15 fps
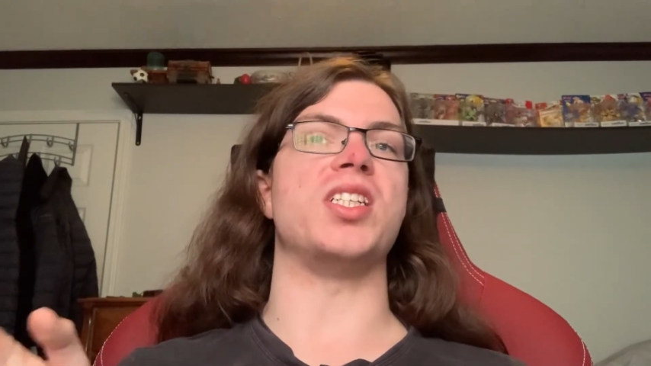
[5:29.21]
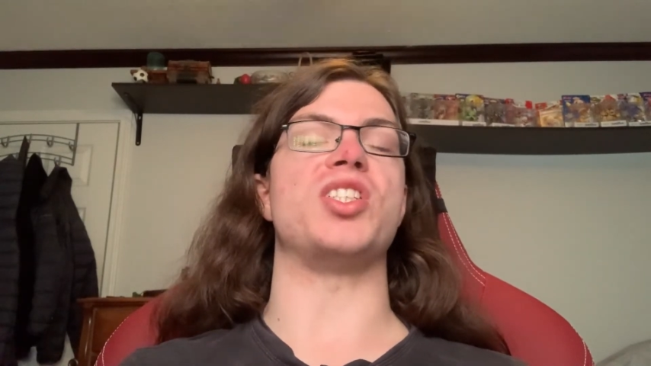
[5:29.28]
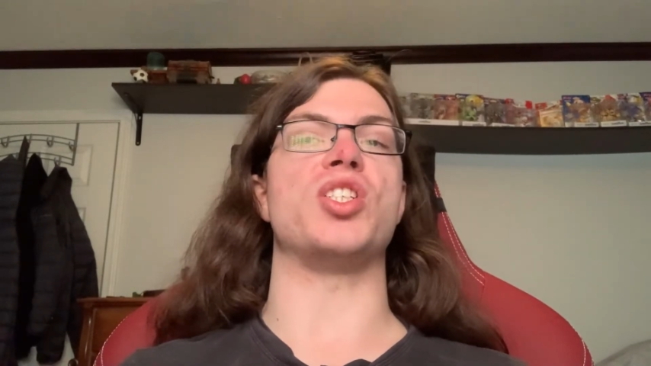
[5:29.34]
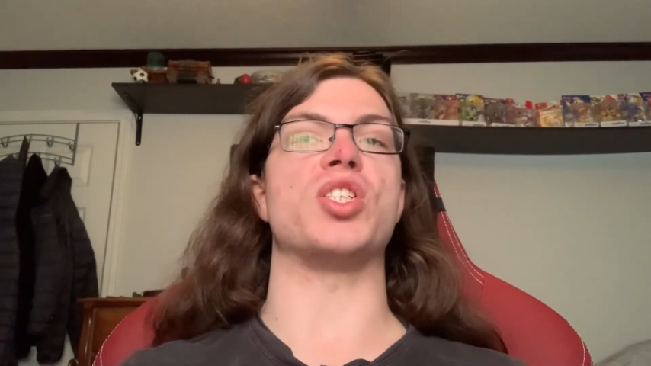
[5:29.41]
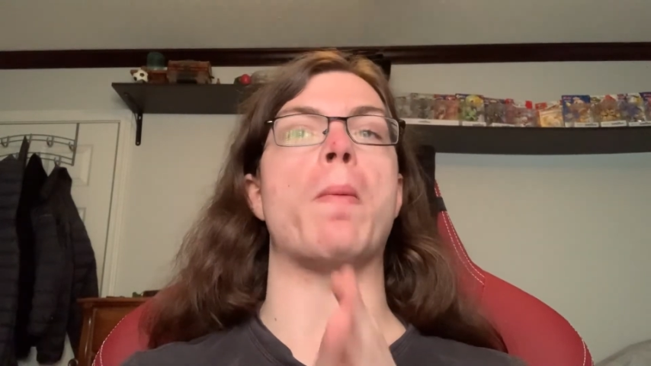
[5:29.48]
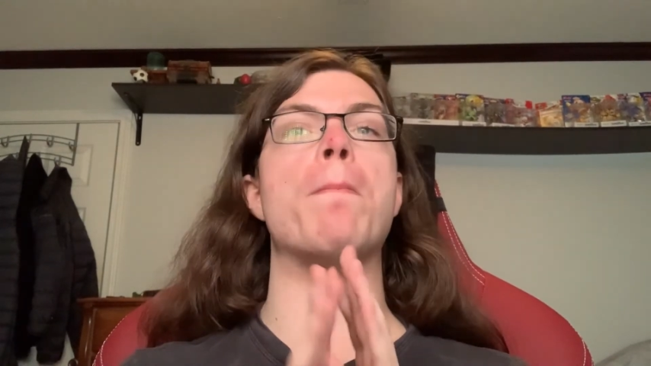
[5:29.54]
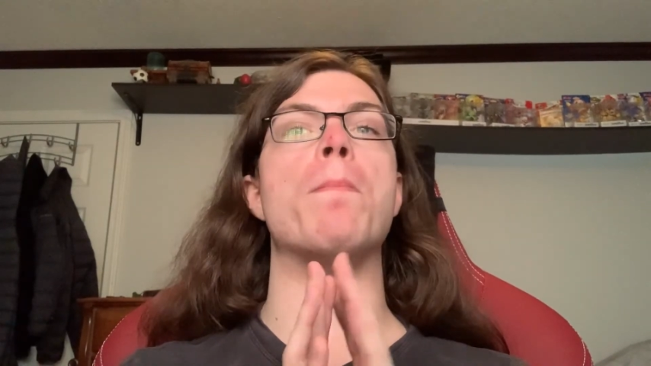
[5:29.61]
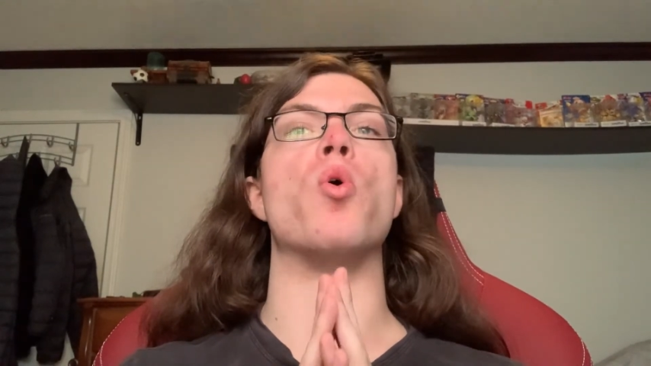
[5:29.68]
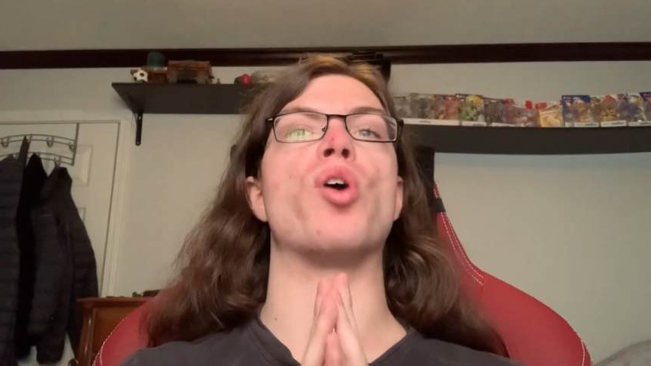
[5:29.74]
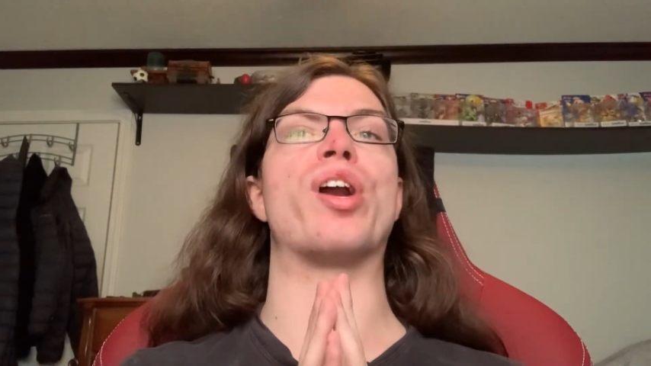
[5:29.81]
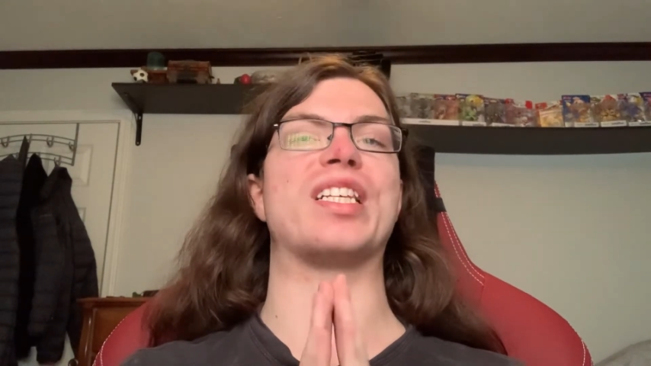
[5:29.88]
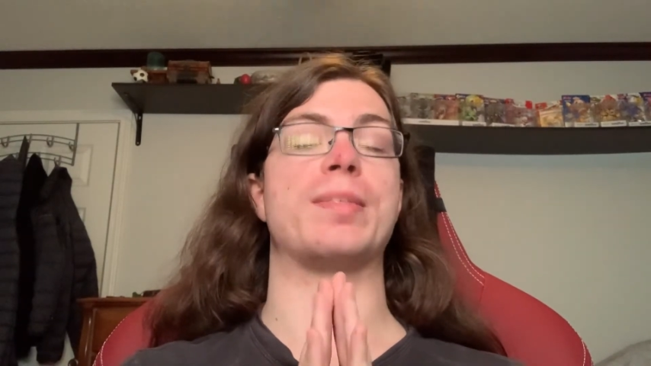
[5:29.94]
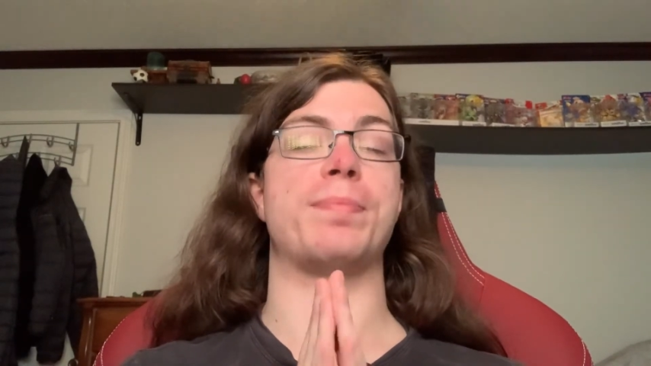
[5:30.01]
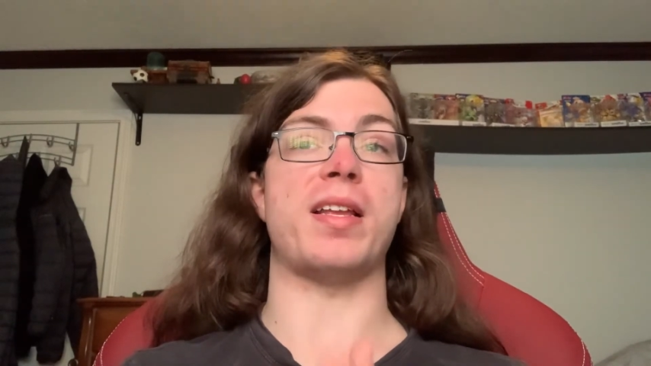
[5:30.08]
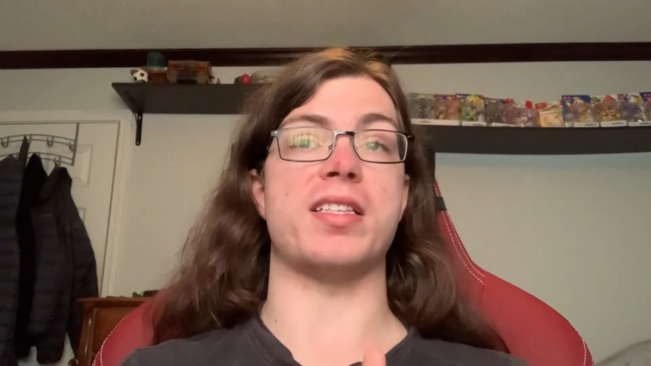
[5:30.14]
It's just more
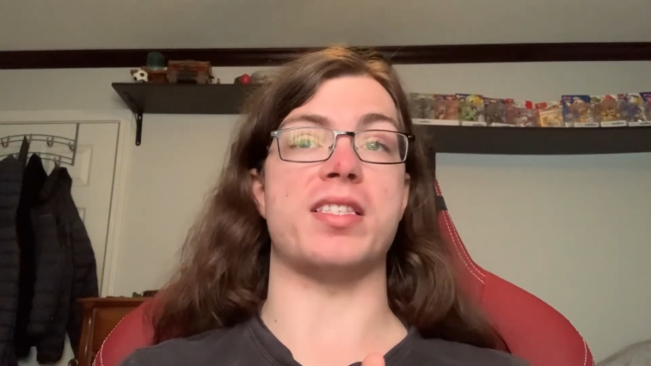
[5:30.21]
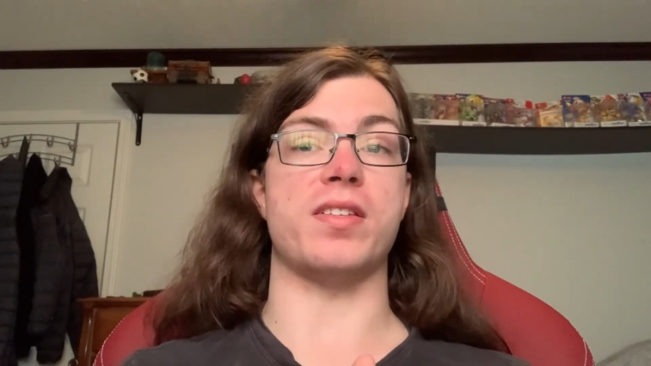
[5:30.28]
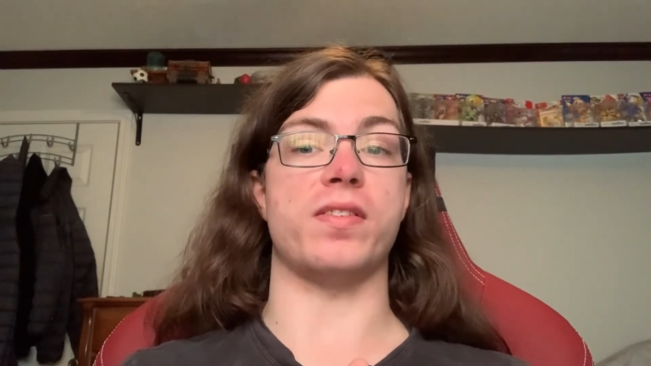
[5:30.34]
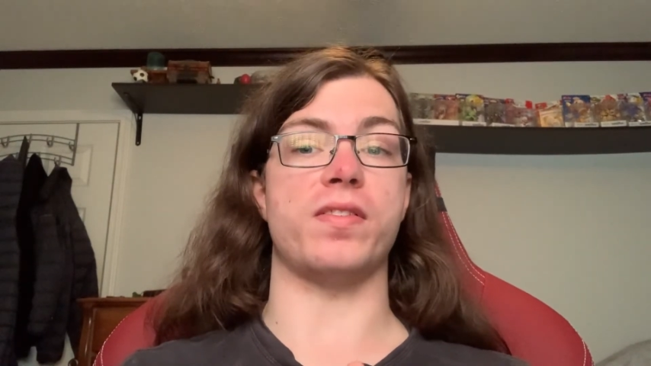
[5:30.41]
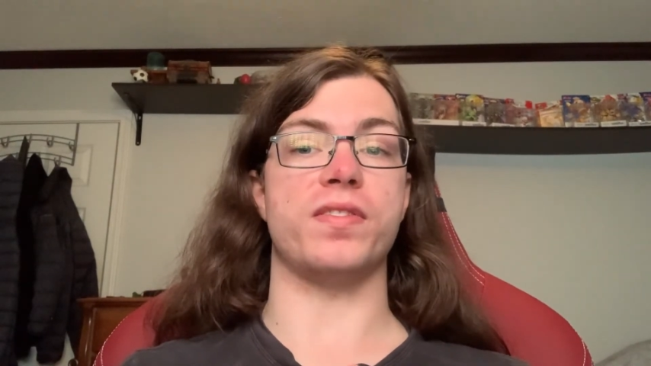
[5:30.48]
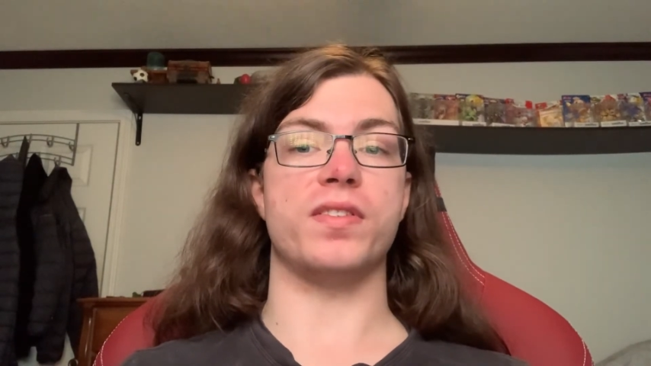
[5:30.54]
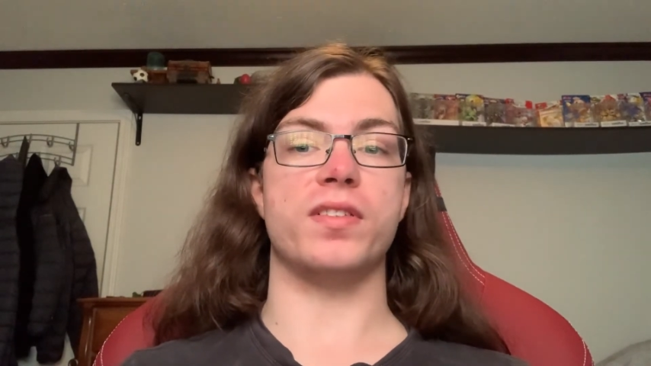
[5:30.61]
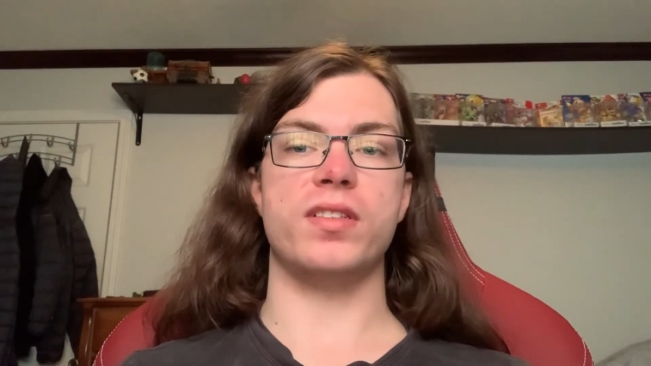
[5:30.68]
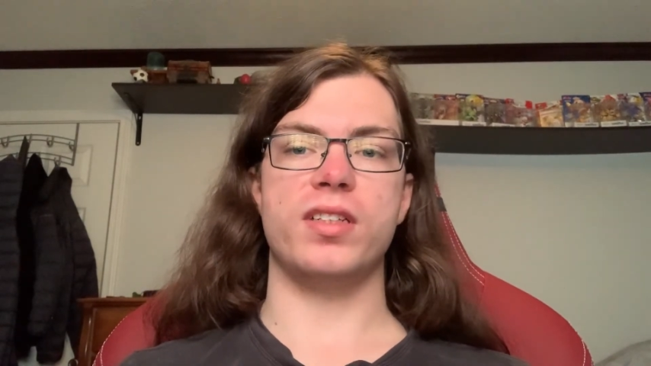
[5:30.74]
expensive.